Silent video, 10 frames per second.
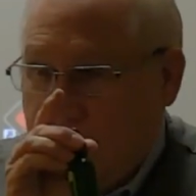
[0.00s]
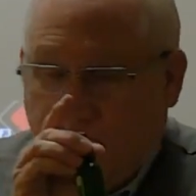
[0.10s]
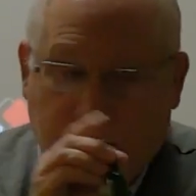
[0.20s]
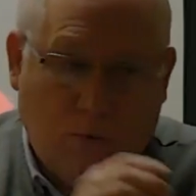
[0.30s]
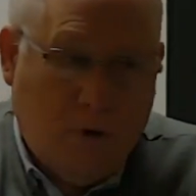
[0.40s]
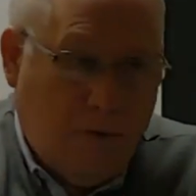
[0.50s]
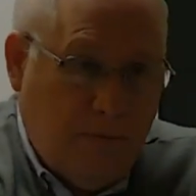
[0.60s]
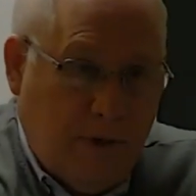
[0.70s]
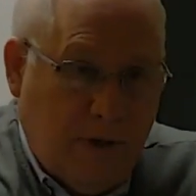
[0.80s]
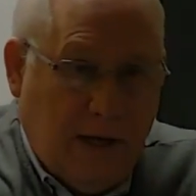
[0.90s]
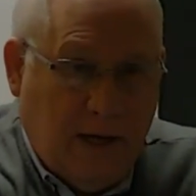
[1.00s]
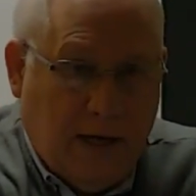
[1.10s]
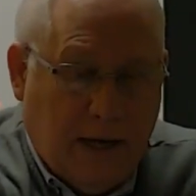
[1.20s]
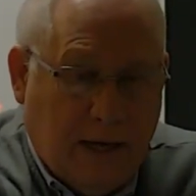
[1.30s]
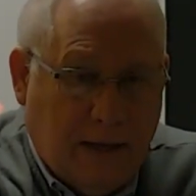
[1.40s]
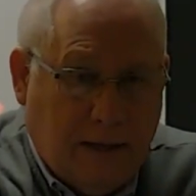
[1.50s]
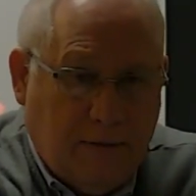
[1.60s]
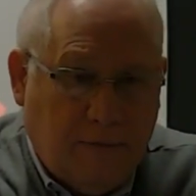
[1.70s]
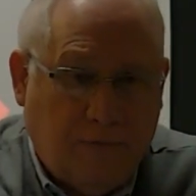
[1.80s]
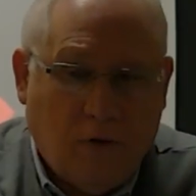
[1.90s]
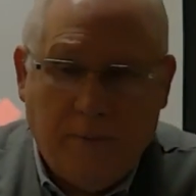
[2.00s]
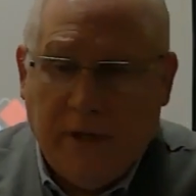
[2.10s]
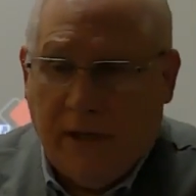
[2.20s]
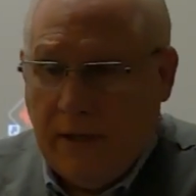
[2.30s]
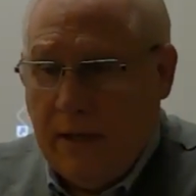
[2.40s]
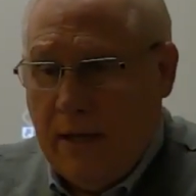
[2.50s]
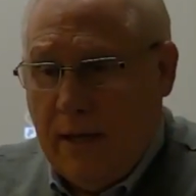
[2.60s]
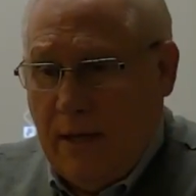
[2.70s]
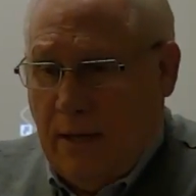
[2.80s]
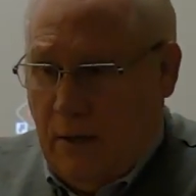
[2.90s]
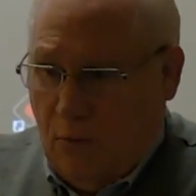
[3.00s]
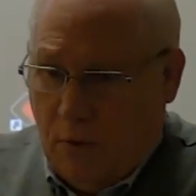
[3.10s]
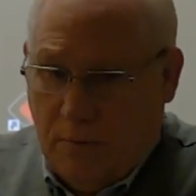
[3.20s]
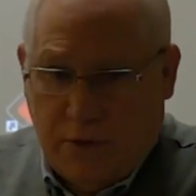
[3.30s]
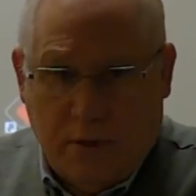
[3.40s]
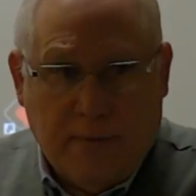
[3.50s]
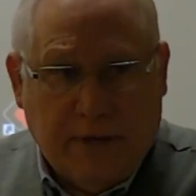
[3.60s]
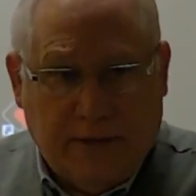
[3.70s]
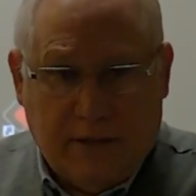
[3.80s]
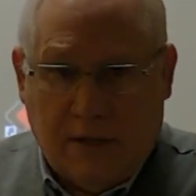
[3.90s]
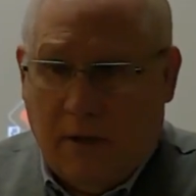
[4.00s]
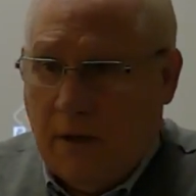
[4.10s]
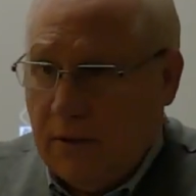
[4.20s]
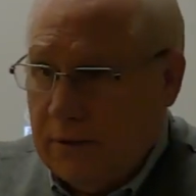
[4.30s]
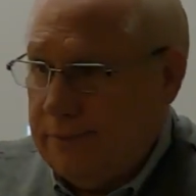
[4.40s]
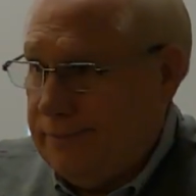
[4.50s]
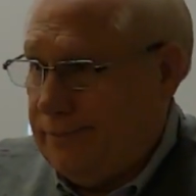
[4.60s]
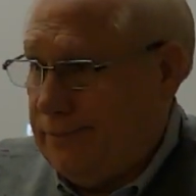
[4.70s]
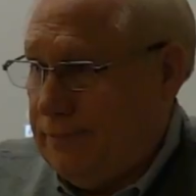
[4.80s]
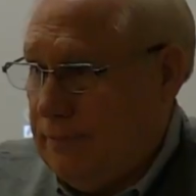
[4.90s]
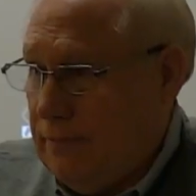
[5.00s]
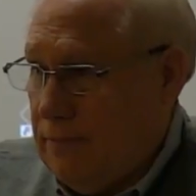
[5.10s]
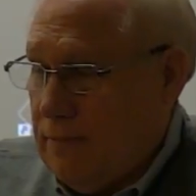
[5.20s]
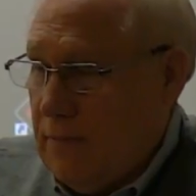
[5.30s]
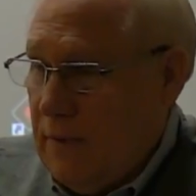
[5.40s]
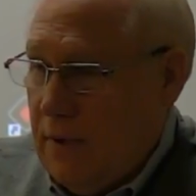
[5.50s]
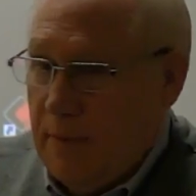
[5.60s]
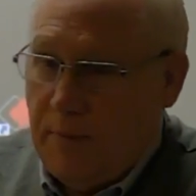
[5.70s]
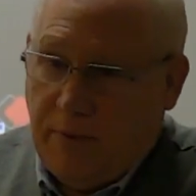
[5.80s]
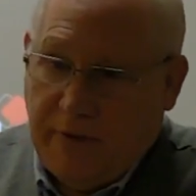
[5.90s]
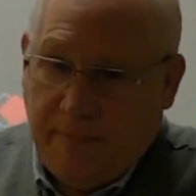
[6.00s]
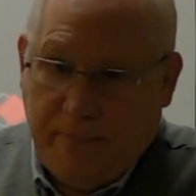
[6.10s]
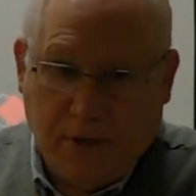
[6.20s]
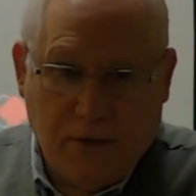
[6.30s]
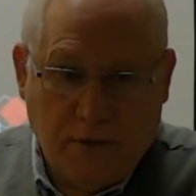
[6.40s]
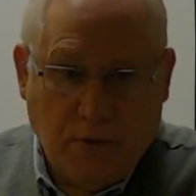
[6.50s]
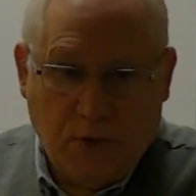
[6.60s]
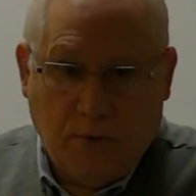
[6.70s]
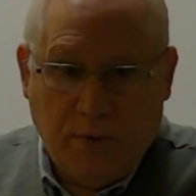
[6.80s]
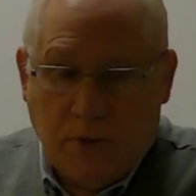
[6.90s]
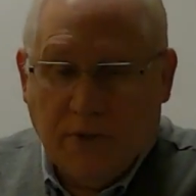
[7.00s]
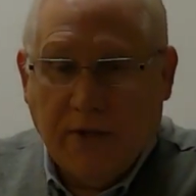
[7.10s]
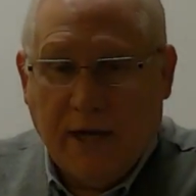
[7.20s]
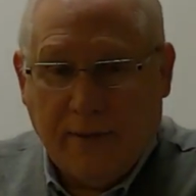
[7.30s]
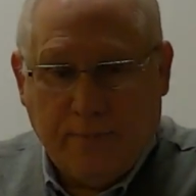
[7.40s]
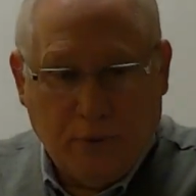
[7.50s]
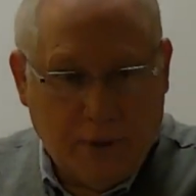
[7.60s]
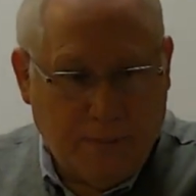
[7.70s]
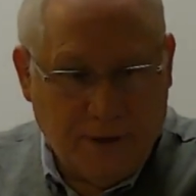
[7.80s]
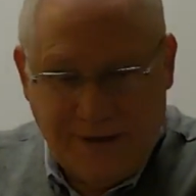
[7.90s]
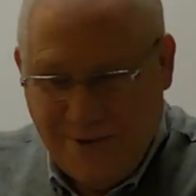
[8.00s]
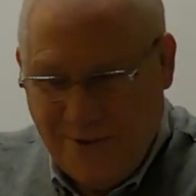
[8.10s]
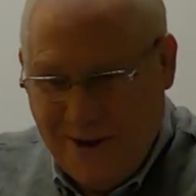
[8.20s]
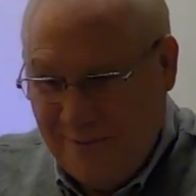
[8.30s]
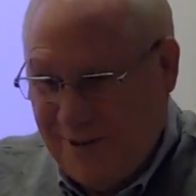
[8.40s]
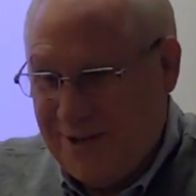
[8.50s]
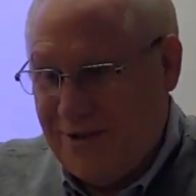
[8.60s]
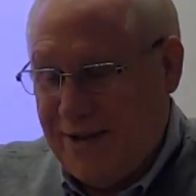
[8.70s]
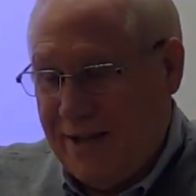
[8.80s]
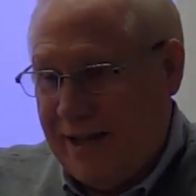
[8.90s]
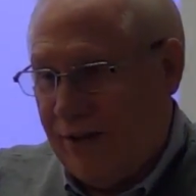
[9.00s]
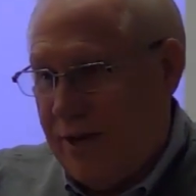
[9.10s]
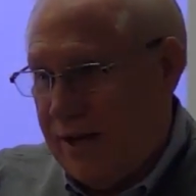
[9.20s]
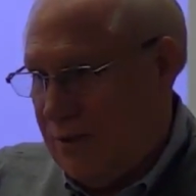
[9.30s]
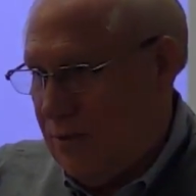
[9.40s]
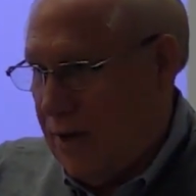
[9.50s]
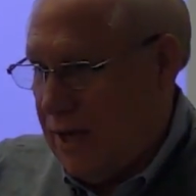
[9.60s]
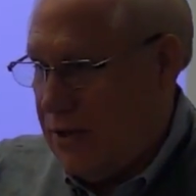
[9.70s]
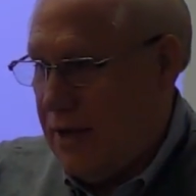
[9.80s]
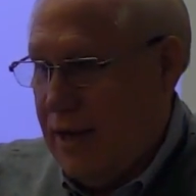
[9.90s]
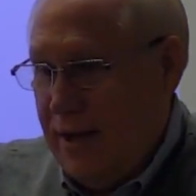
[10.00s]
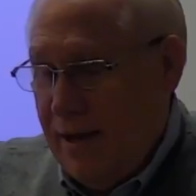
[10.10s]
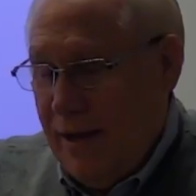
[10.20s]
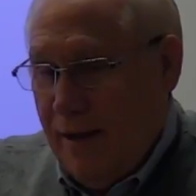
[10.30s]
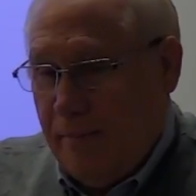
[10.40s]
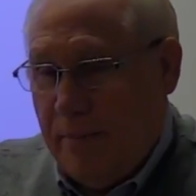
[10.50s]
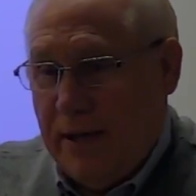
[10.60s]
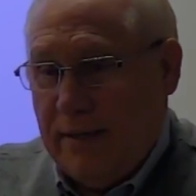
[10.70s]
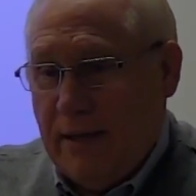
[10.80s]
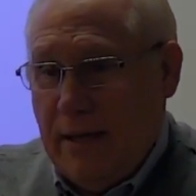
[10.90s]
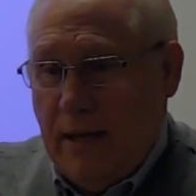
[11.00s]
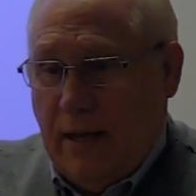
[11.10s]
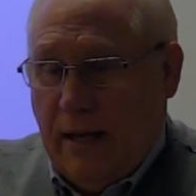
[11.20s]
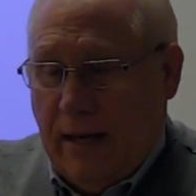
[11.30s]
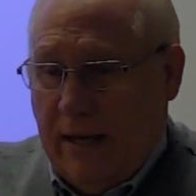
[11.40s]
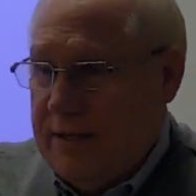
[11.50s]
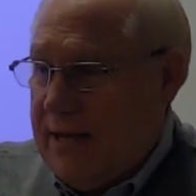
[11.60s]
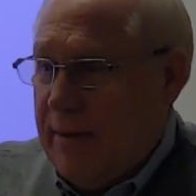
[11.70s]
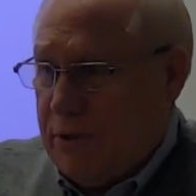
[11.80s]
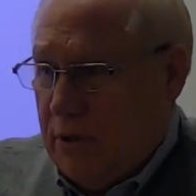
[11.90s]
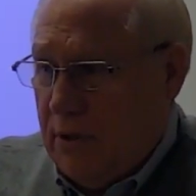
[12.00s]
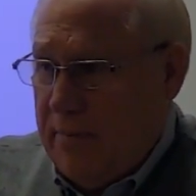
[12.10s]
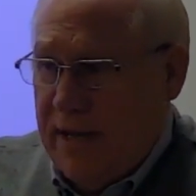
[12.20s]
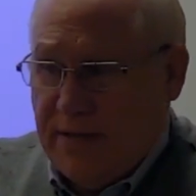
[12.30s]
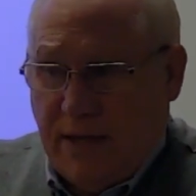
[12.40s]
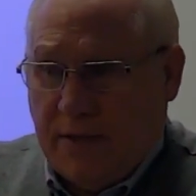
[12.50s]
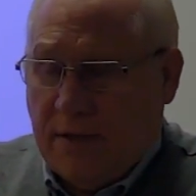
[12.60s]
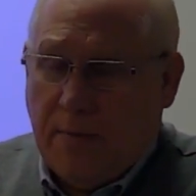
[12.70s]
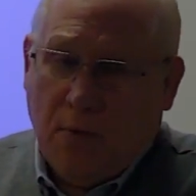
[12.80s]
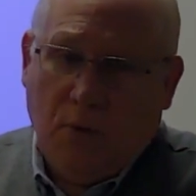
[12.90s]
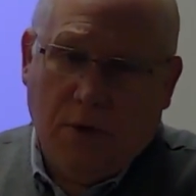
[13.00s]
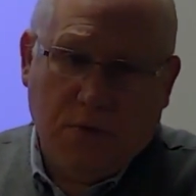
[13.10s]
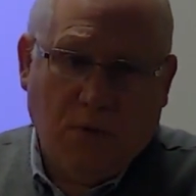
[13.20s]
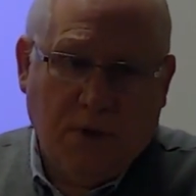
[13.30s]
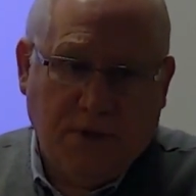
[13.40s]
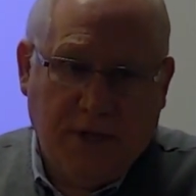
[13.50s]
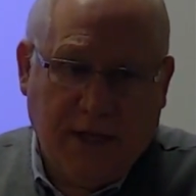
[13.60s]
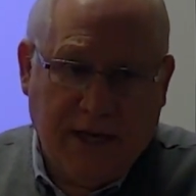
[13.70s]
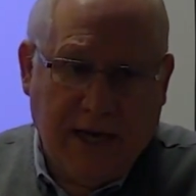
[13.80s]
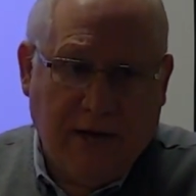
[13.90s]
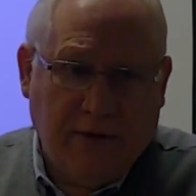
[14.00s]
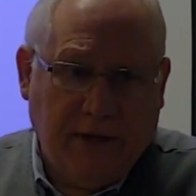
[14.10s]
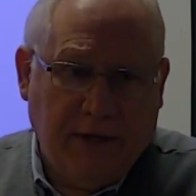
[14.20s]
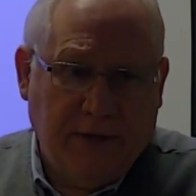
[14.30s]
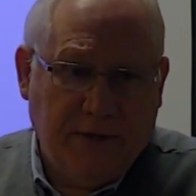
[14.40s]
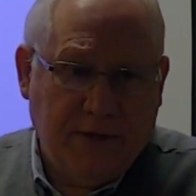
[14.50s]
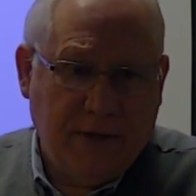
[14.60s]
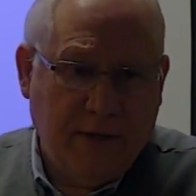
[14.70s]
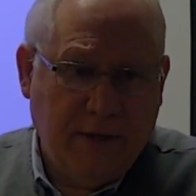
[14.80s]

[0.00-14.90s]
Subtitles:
of the worm formula. Worms that are about this long. I mean, we got pictures which we will not put up on the web because they're not that great to watch. But it is absolutely amazing. And some of the worst ones to get out is